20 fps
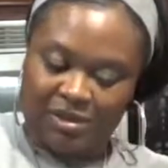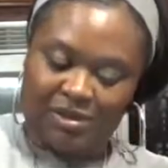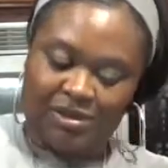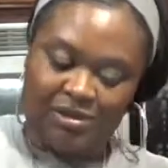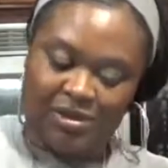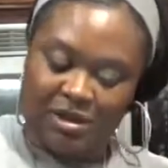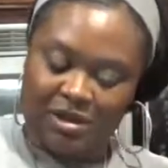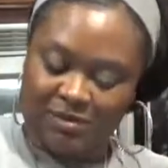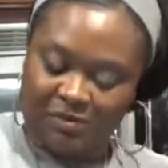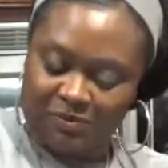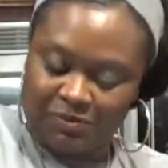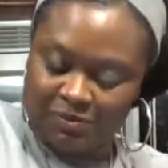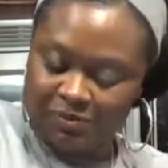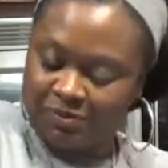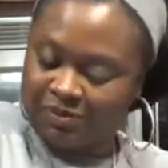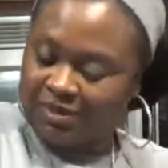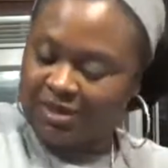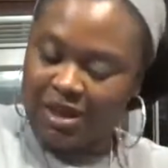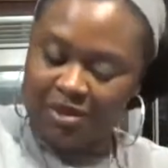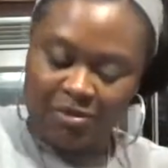Okay.
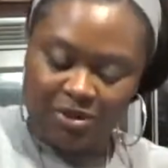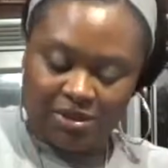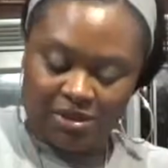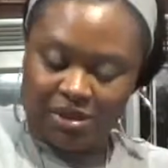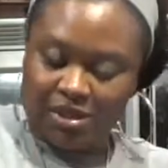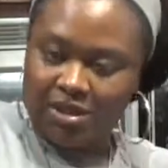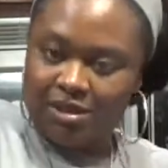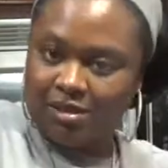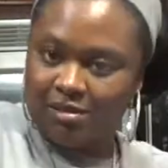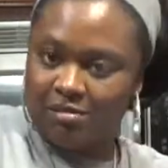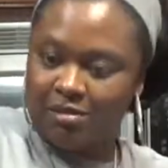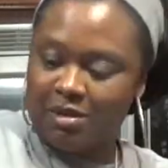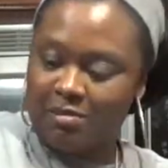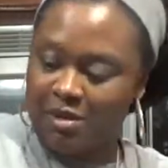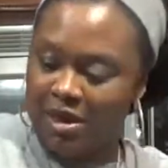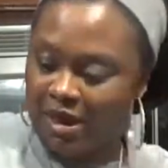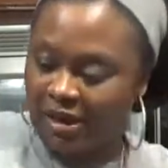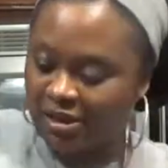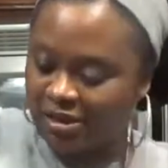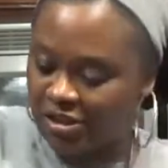That was a
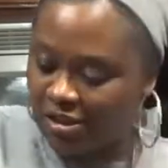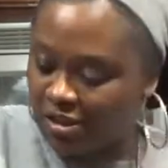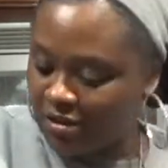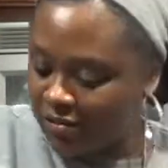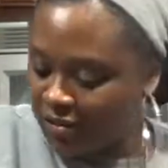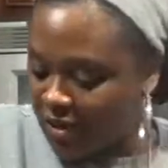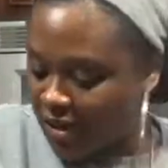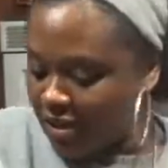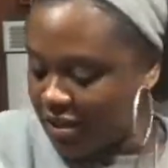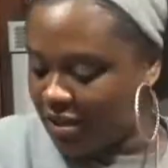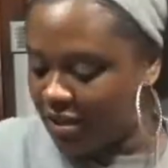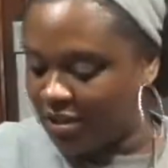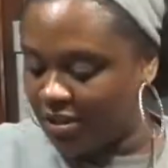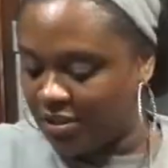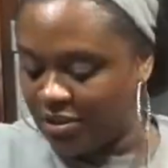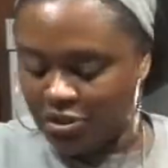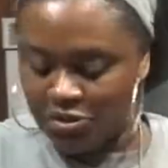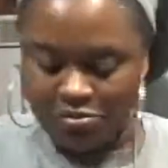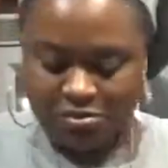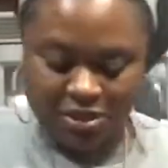package of onion
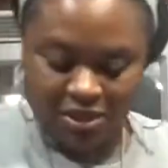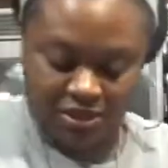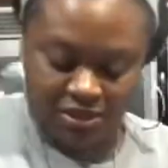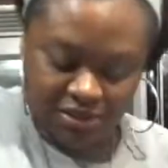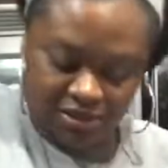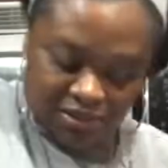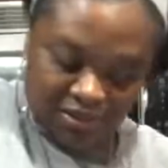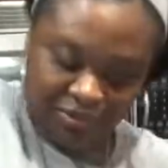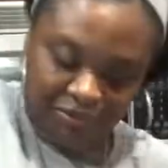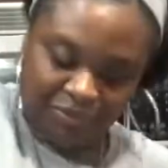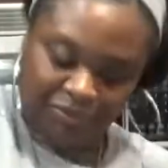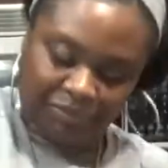soup mix,